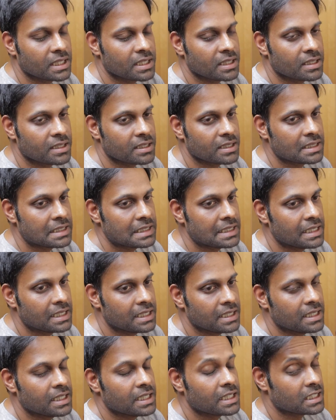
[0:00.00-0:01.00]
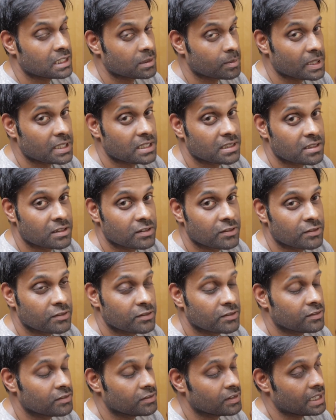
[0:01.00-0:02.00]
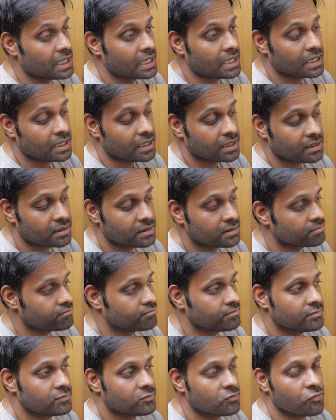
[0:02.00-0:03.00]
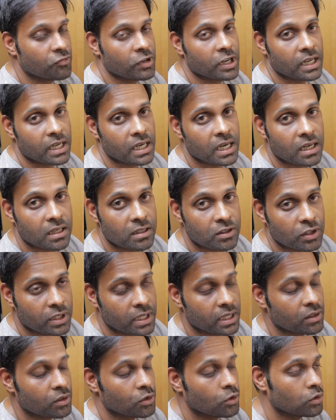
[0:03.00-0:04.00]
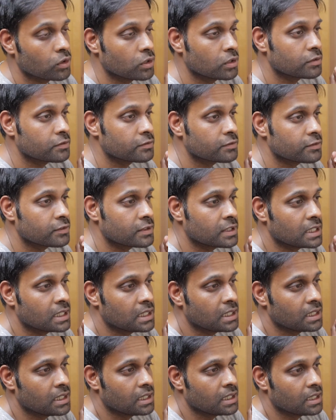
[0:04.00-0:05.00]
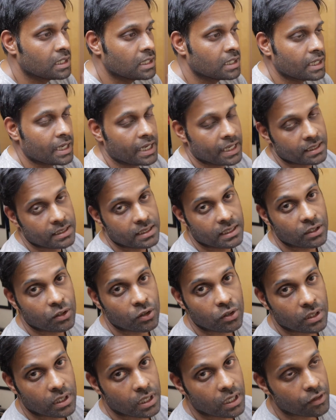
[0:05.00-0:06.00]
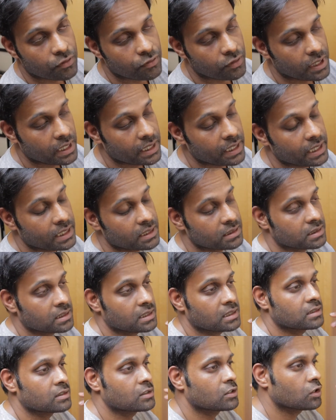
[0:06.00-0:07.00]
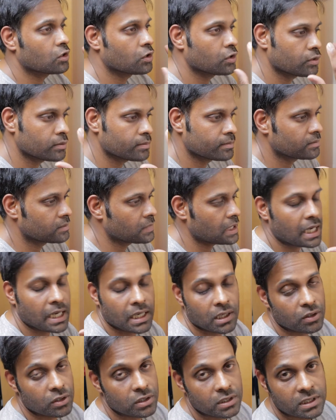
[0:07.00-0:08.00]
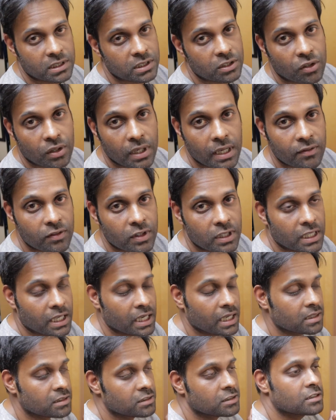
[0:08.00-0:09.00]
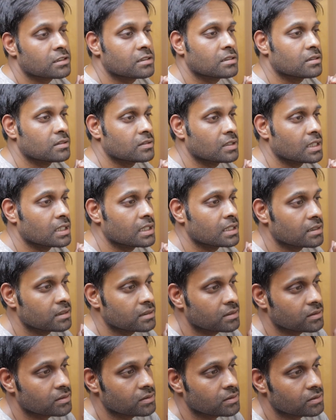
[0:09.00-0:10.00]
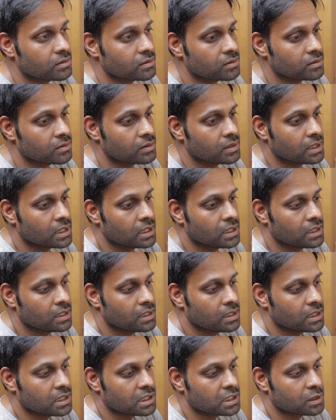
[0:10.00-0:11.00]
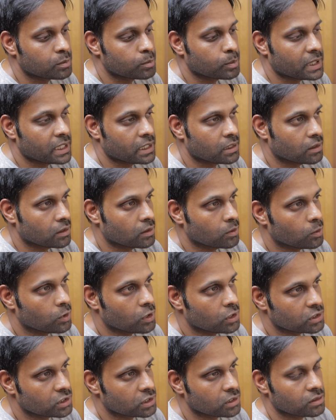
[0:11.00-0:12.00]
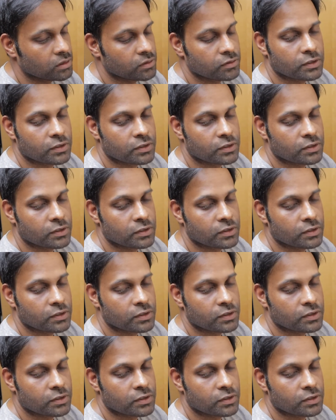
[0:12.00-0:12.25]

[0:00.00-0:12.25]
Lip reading: then expensive and very hard to get a hold of, and they don't allow financing, so I just don't have the cash really to spend on a watch, you know,